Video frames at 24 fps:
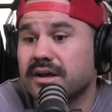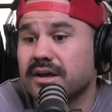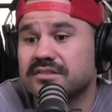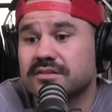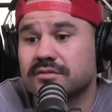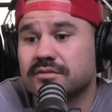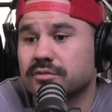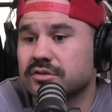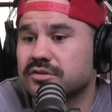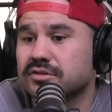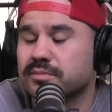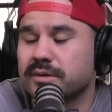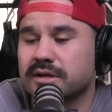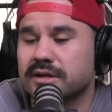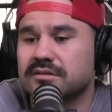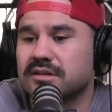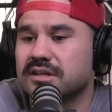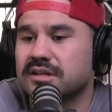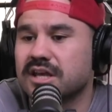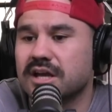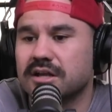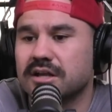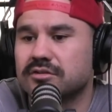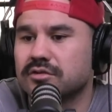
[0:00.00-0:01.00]
massive
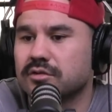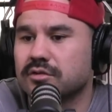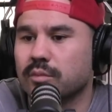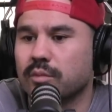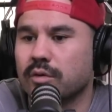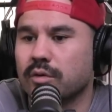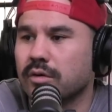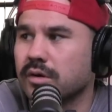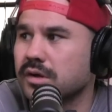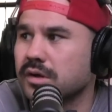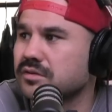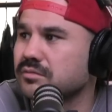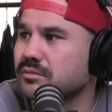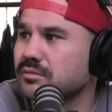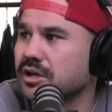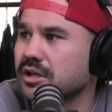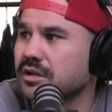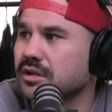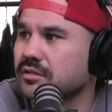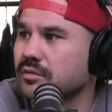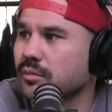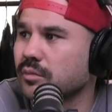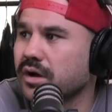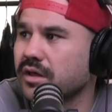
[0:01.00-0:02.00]
respect again to the Warriors,
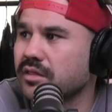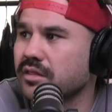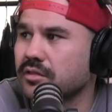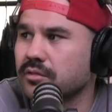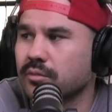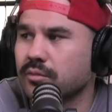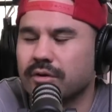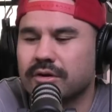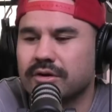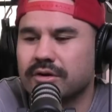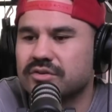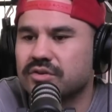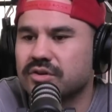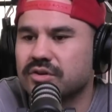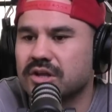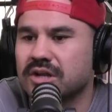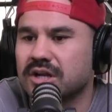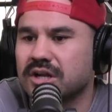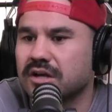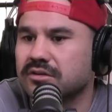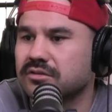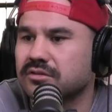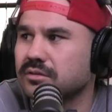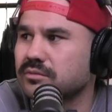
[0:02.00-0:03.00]
man. The way that the Warriors
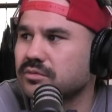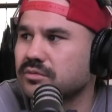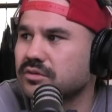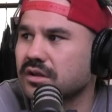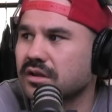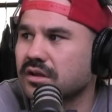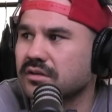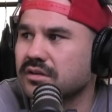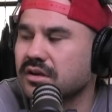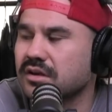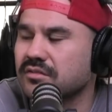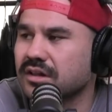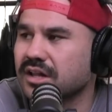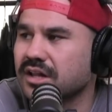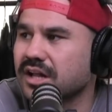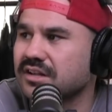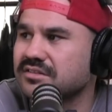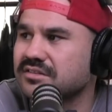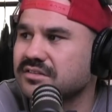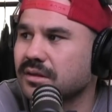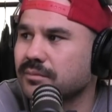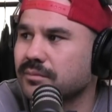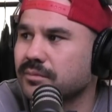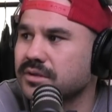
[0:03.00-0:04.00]
have conducted themselves over the
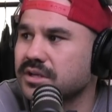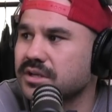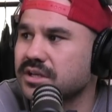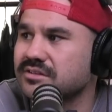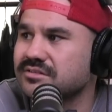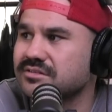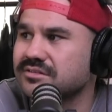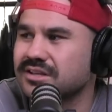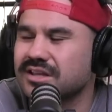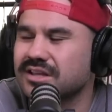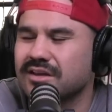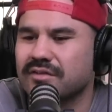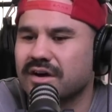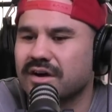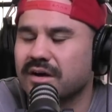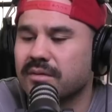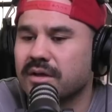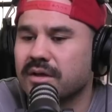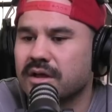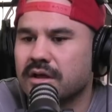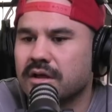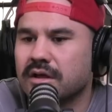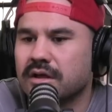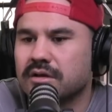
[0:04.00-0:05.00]
last couple of years
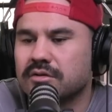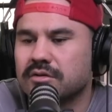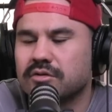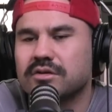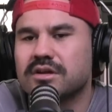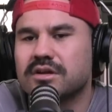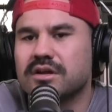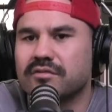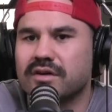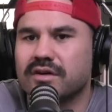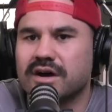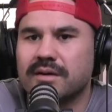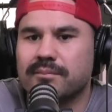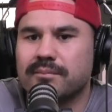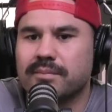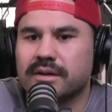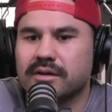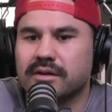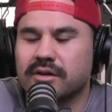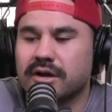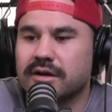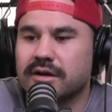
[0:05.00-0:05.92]
not give up. But